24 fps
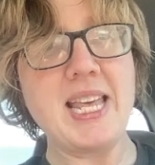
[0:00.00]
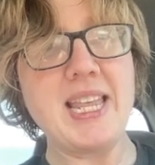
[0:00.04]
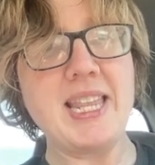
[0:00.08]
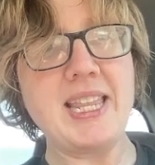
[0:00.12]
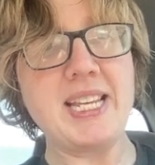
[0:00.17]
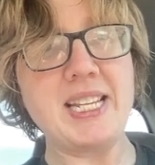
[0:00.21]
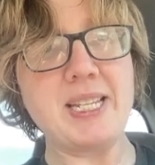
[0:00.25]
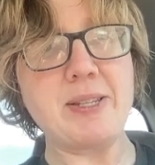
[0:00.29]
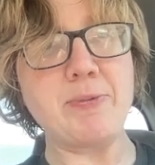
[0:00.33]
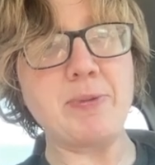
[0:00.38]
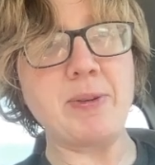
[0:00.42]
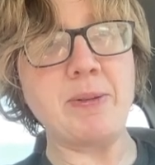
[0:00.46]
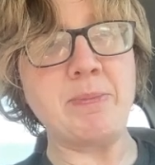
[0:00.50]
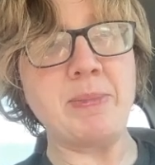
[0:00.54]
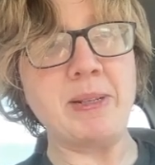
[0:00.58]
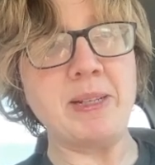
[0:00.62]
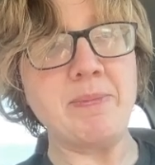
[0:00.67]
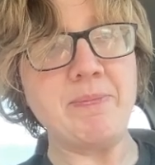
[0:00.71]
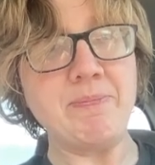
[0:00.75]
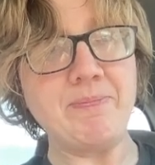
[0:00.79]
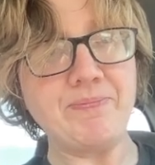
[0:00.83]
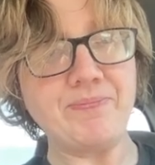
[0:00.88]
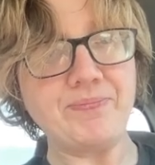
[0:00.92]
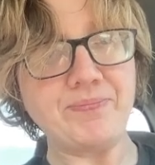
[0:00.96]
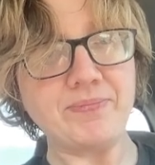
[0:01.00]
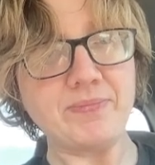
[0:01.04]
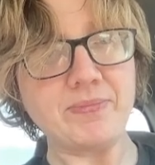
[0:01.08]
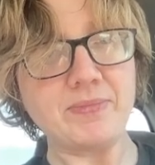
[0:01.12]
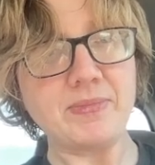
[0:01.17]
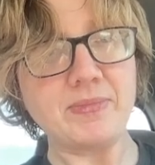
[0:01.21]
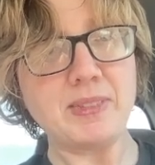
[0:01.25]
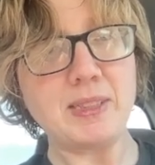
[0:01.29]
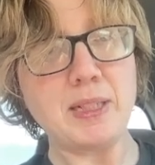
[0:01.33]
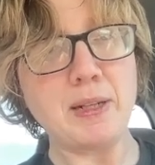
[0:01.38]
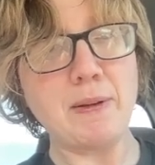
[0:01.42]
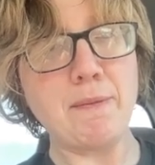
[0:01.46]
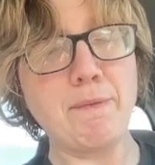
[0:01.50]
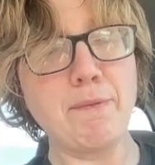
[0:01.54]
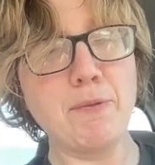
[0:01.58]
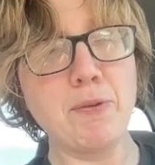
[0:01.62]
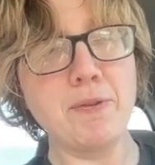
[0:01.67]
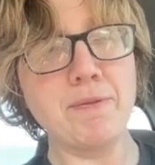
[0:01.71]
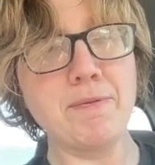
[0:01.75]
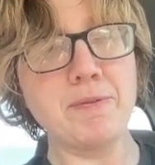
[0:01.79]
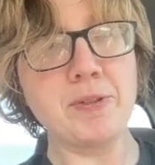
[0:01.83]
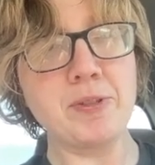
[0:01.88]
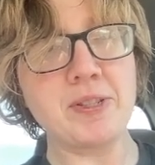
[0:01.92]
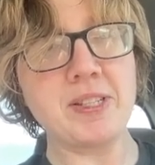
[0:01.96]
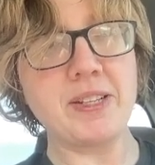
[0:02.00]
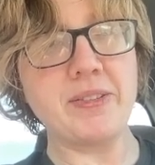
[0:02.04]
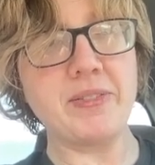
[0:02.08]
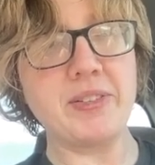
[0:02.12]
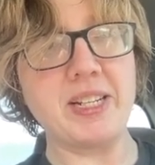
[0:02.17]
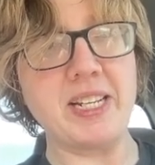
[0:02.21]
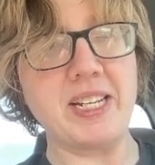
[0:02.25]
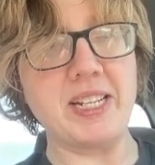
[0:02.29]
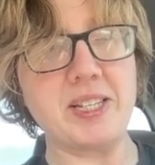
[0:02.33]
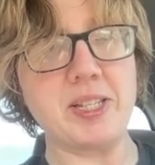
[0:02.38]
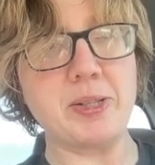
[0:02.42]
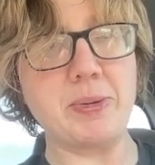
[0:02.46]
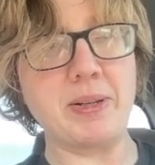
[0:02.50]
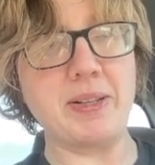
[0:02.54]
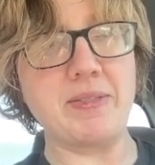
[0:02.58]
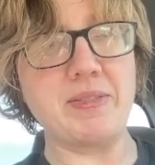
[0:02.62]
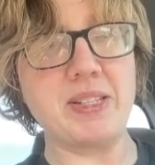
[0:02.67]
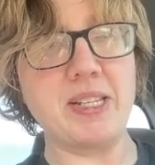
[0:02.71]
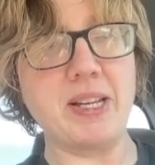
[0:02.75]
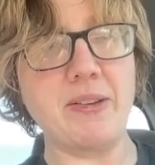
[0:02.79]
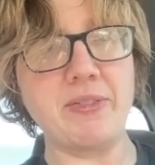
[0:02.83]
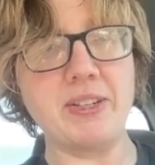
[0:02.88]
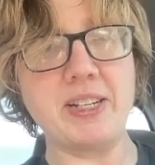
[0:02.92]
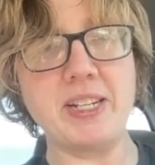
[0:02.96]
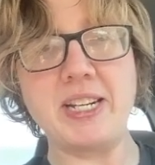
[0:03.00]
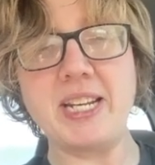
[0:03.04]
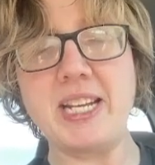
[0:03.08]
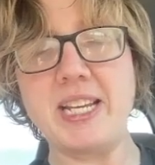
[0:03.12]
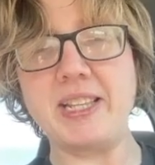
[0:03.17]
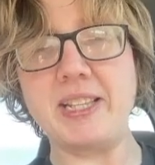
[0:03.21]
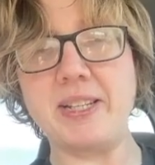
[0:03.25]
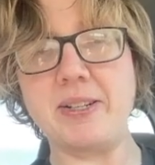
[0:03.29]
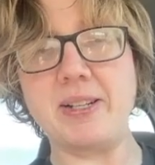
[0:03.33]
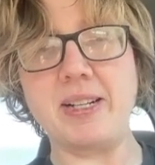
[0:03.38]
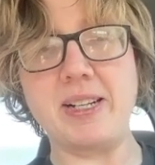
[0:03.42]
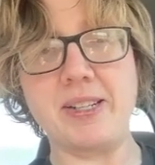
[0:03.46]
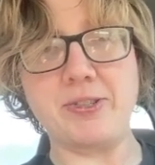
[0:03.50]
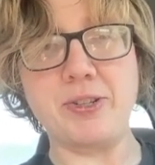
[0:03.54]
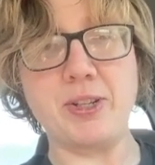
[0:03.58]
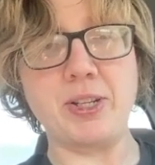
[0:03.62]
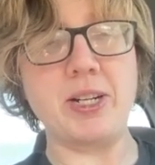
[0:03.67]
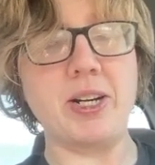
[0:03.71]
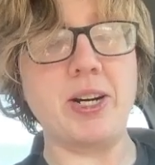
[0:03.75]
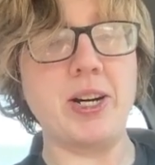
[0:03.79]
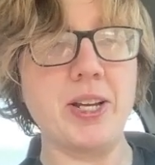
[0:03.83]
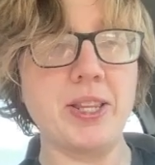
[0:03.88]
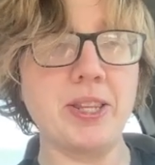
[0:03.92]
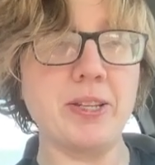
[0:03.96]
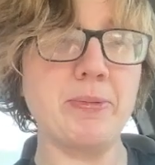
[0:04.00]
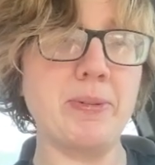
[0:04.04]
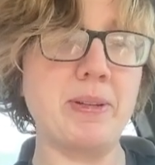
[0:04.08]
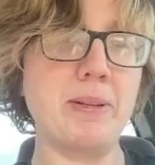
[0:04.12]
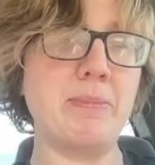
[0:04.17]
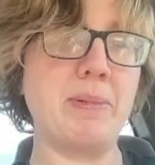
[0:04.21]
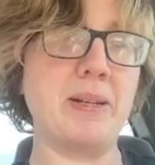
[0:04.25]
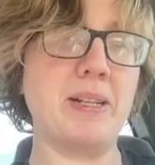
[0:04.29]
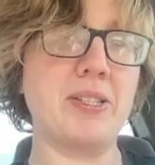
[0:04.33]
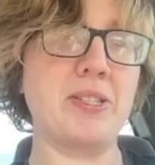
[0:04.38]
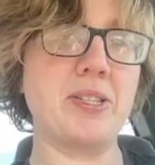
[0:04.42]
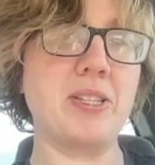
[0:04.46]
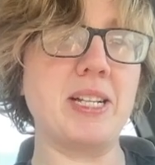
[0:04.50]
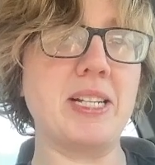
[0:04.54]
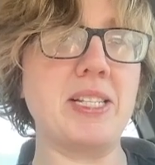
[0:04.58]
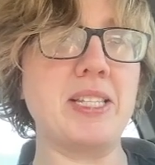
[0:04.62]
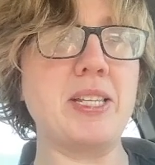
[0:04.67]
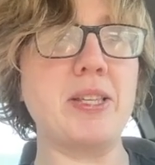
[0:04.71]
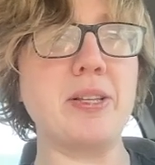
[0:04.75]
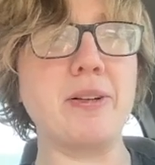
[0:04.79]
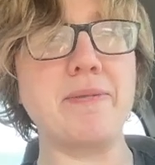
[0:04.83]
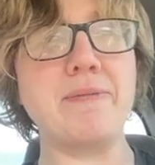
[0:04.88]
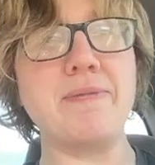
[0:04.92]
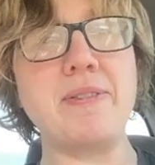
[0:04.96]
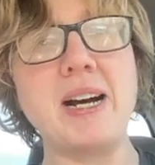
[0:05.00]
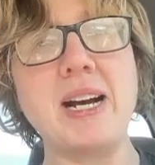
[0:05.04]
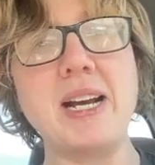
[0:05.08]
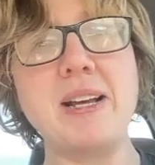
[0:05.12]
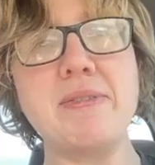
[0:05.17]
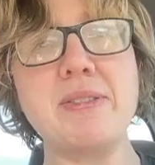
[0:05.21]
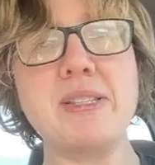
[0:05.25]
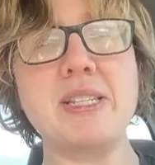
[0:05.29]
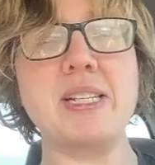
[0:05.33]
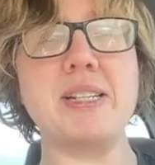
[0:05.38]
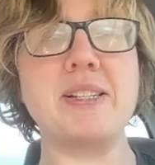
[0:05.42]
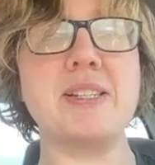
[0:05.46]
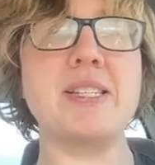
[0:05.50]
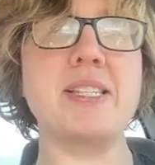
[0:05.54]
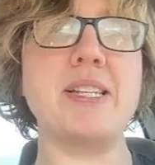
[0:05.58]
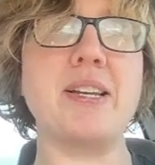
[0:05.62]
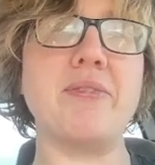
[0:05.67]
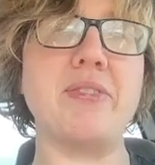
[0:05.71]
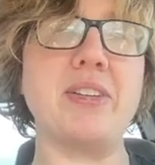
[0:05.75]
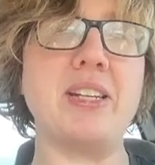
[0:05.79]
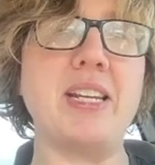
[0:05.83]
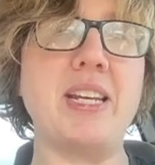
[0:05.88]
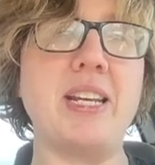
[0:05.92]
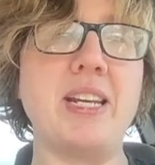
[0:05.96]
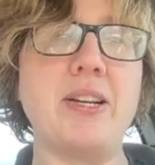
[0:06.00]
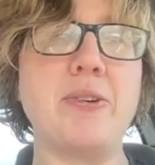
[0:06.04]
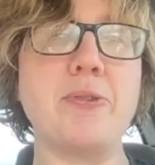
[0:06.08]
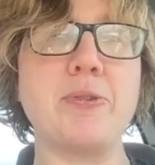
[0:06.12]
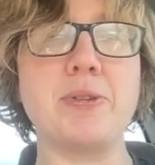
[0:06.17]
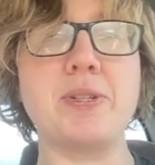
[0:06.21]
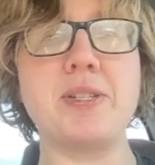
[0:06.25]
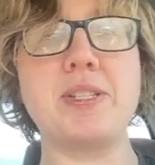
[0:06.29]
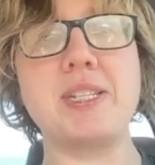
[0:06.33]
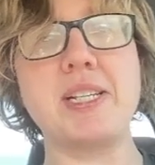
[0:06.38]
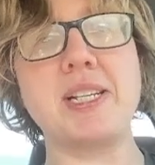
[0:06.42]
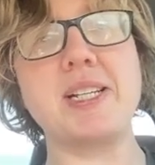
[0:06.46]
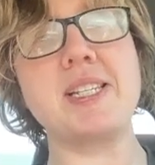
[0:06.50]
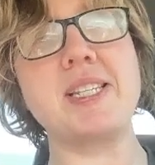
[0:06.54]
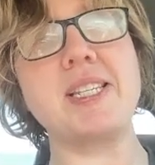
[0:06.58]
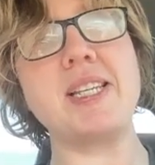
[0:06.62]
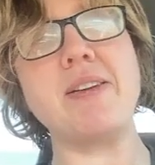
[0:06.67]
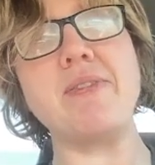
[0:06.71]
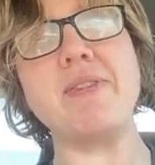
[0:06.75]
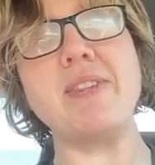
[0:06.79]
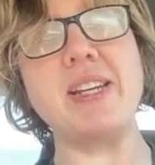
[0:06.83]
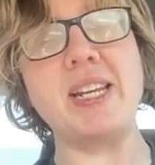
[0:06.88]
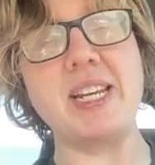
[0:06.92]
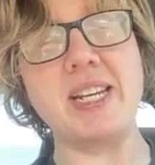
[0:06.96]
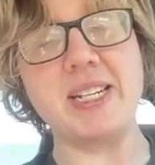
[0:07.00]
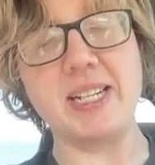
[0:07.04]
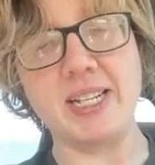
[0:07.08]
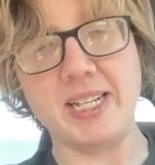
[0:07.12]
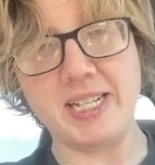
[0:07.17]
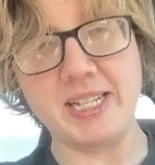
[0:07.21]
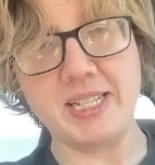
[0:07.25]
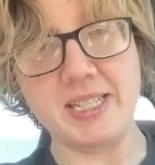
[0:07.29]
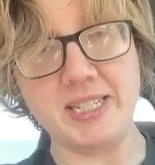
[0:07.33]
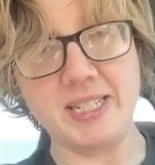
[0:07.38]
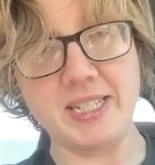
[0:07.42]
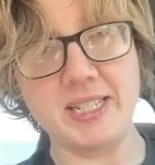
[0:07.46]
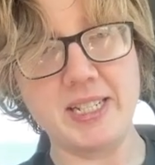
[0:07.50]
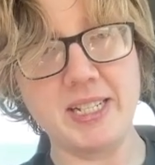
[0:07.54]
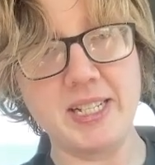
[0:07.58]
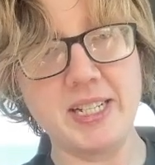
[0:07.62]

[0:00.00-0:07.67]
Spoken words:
This Renban, 4, 4, 7, 8. So we have 7 and 8 that are actually on the Renban. So that's either 5, 6, 7, 8, or 6, 7, 8, 9.